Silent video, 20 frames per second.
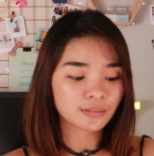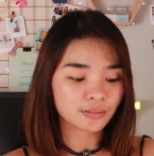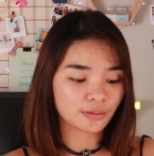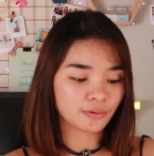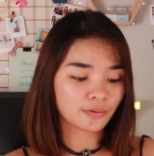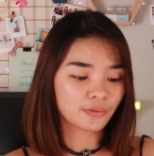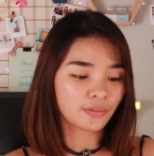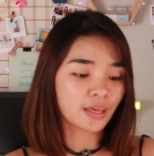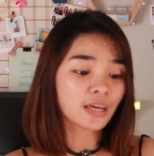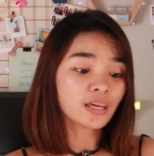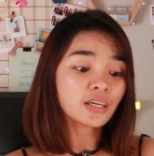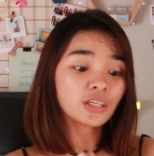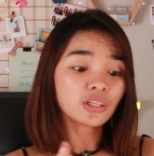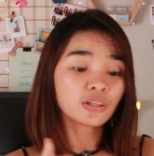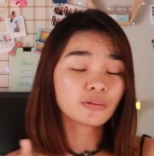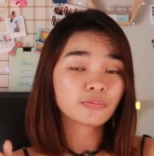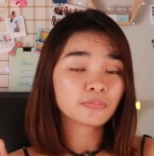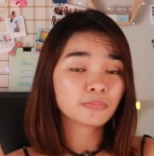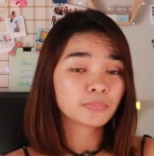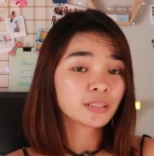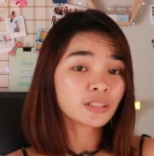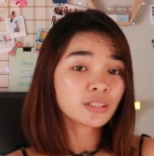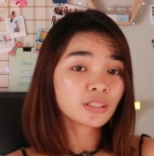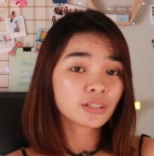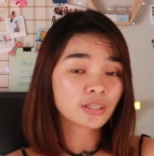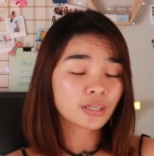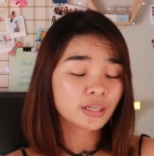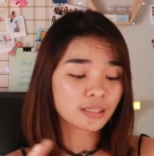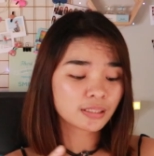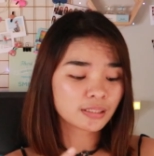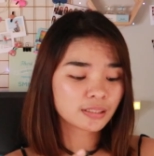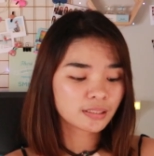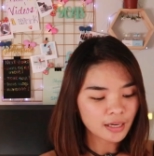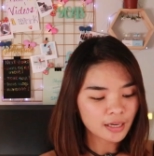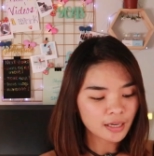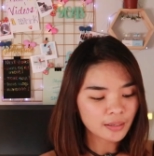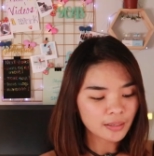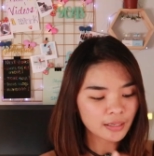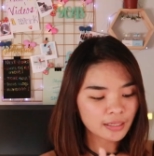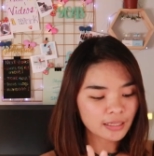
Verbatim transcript: So thank you, Pinterest. Uh,